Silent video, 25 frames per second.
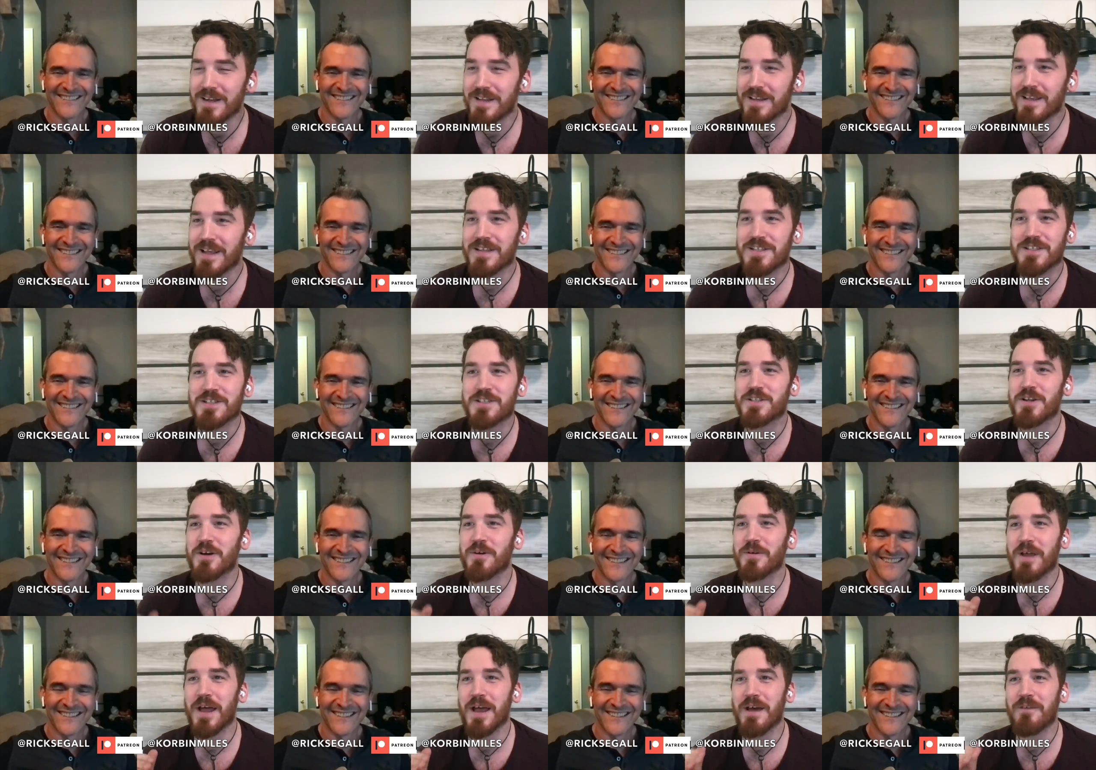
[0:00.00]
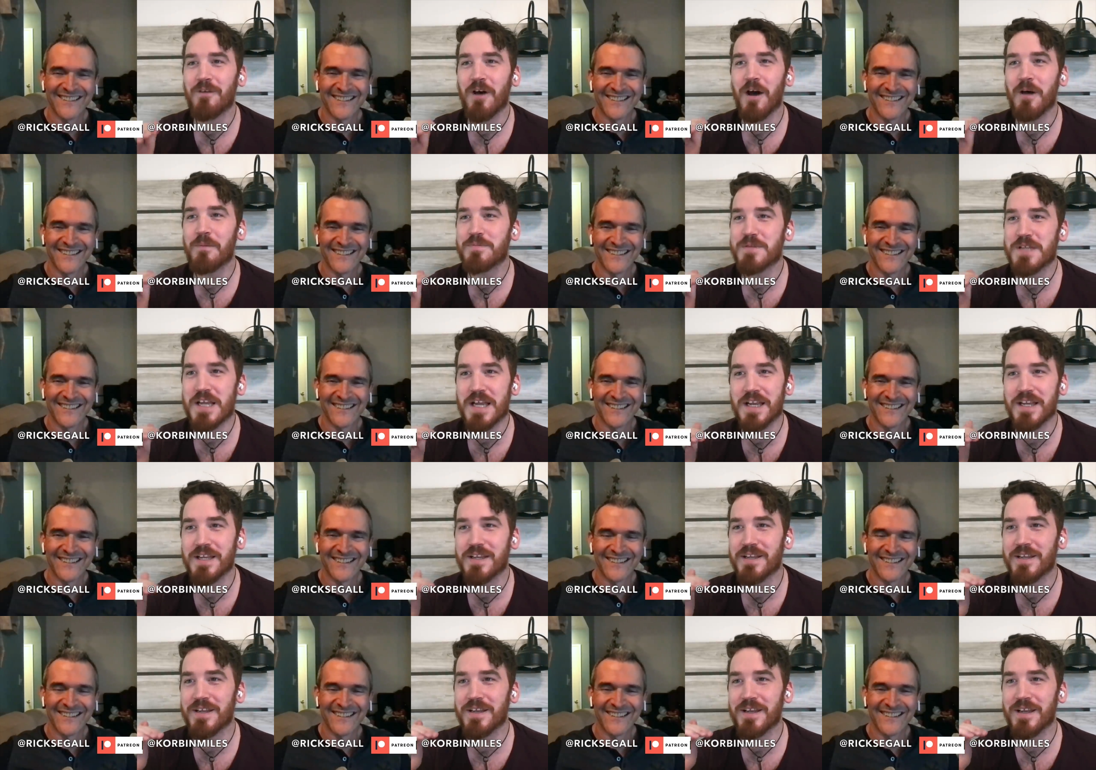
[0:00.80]
Speaker 1: They just don't have
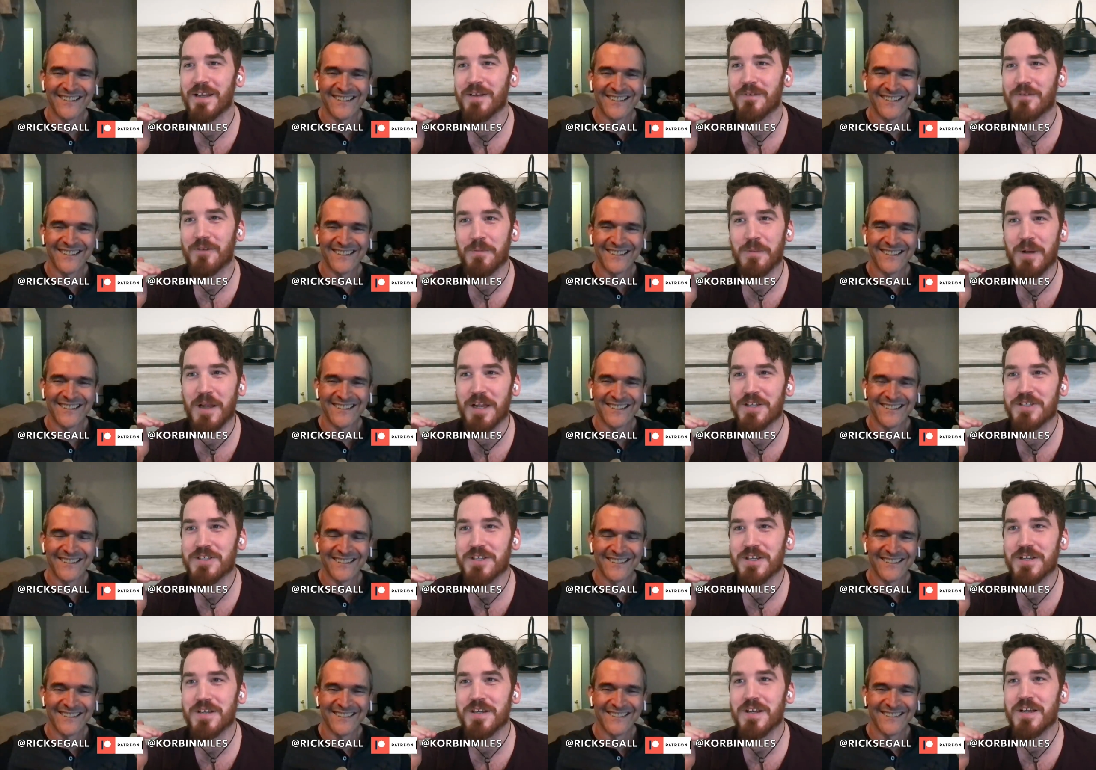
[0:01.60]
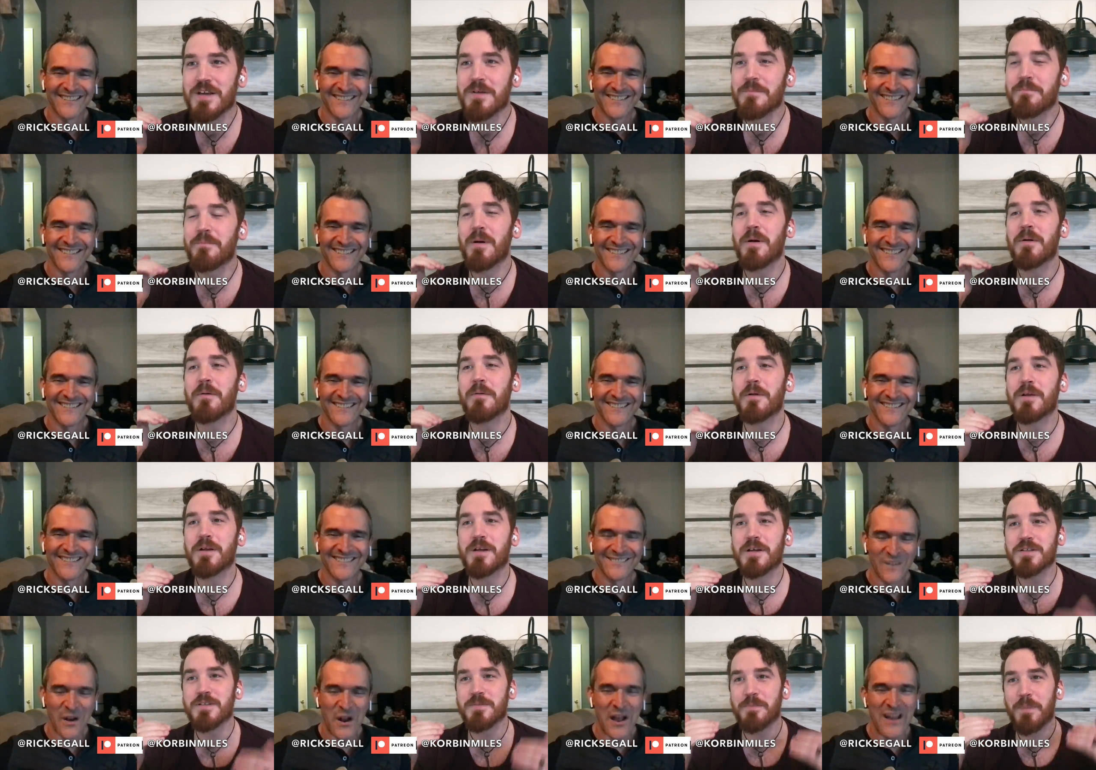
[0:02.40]
updated information. But
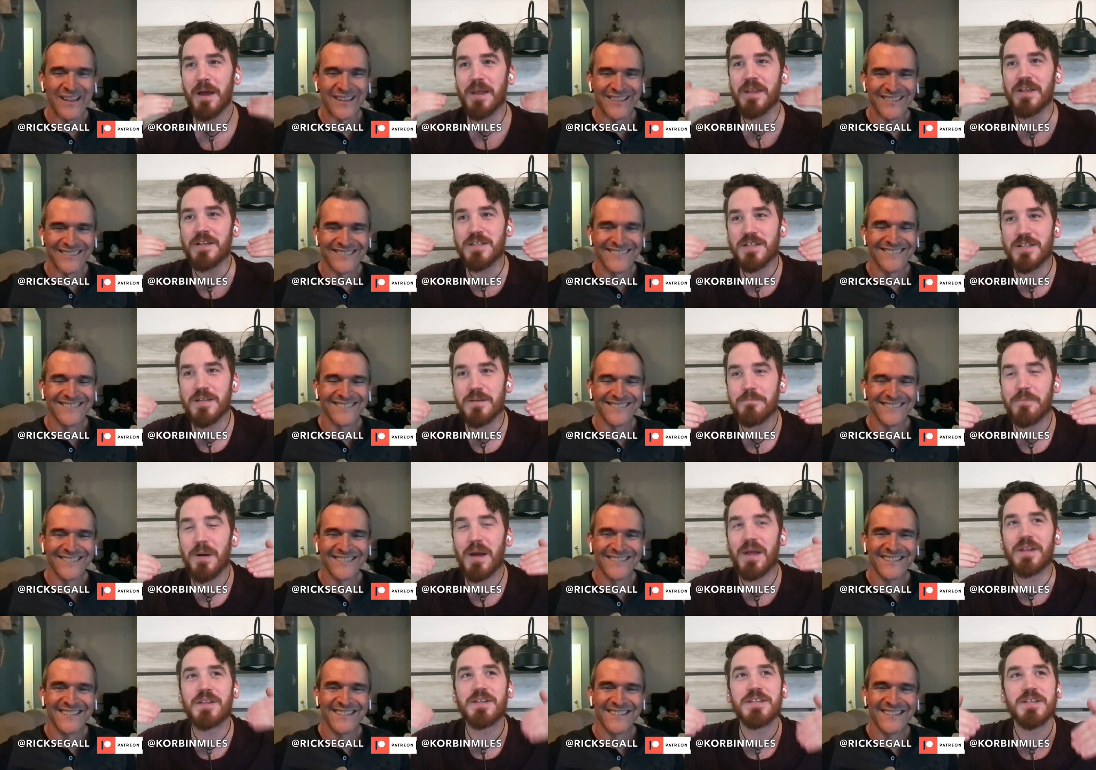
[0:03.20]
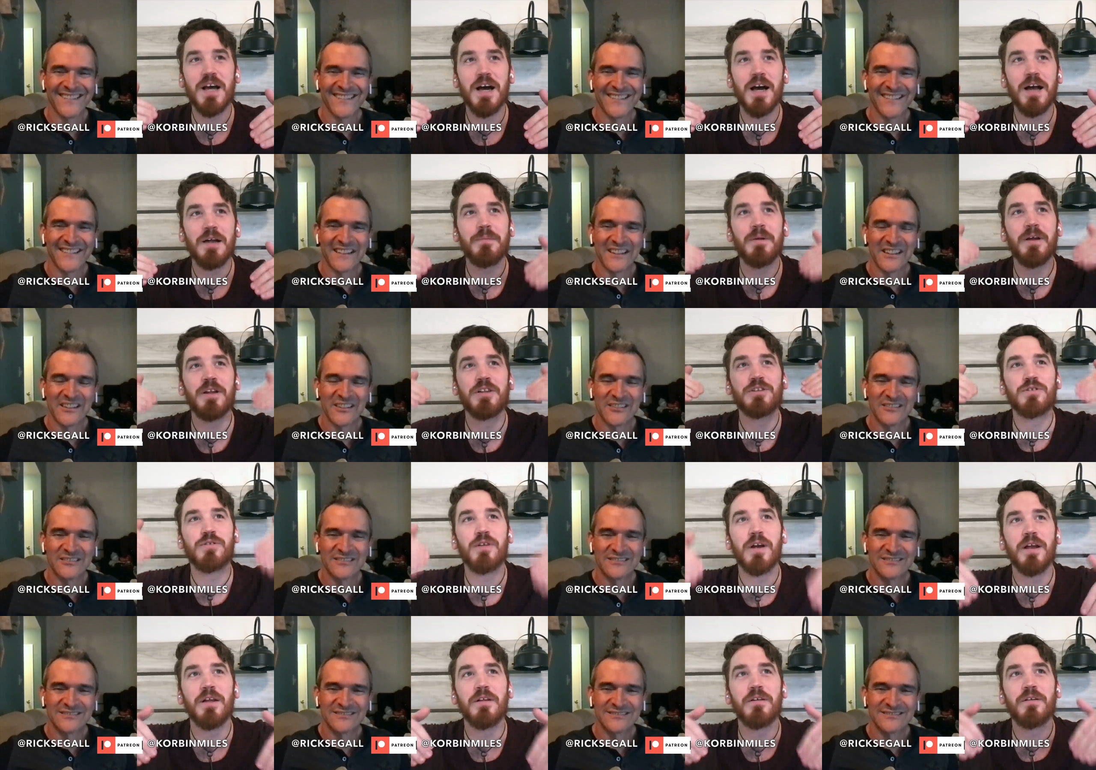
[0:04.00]
because by the by the time a
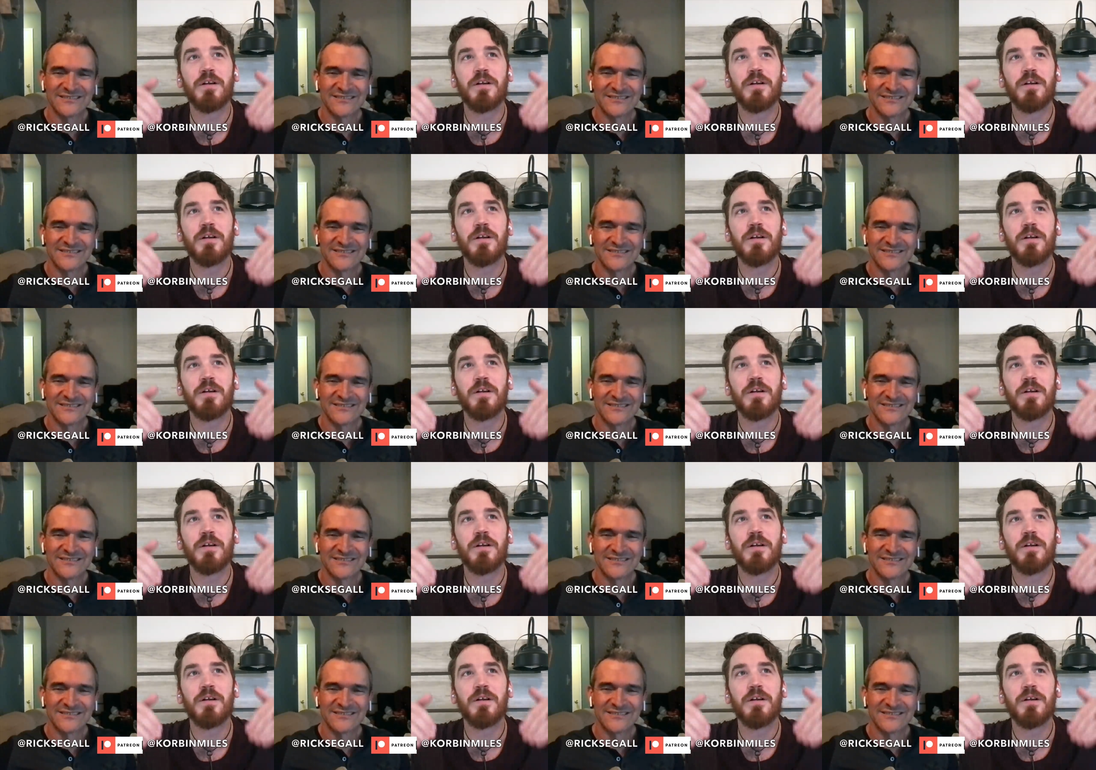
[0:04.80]
trailer